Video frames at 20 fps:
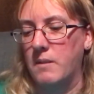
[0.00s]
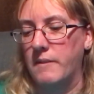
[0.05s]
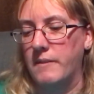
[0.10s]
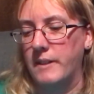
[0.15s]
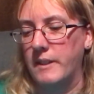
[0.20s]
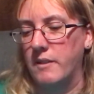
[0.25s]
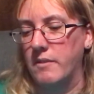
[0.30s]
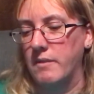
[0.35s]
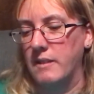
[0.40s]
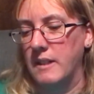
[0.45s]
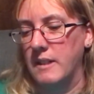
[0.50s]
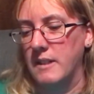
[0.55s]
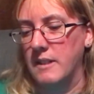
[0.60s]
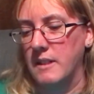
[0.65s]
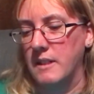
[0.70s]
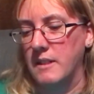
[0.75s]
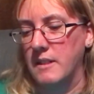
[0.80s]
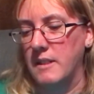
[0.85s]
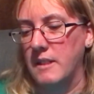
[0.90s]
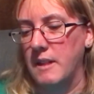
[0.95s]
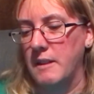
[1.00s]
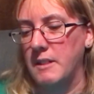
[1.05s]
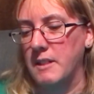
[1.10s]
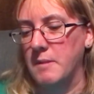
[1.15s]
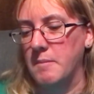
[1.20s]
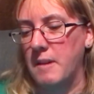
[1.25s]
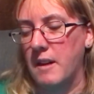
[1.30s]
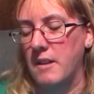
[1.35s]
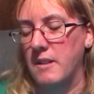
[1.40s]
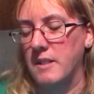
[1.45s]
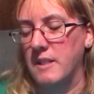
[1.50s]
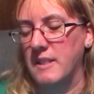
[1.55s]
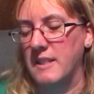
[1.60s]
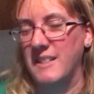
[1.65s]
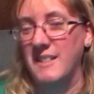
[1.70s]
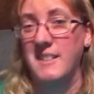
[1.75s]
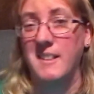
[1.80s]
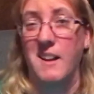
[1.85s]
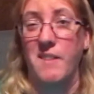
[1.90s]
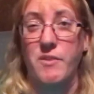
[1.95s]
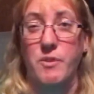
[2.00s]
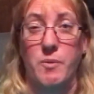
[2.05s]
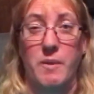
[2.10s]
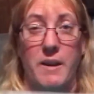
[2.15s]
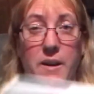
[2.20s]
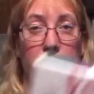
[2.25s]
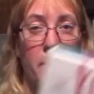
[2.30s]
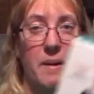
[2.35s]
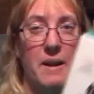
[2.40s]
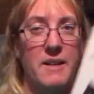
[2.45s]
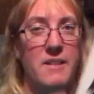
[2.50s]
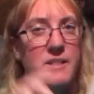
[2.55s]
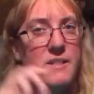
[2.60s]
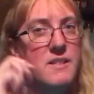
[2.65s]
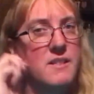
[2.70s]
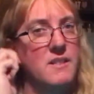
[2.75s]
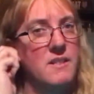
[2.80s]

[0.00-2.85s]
If I don't get done today, it just matters because I still have 300 pages.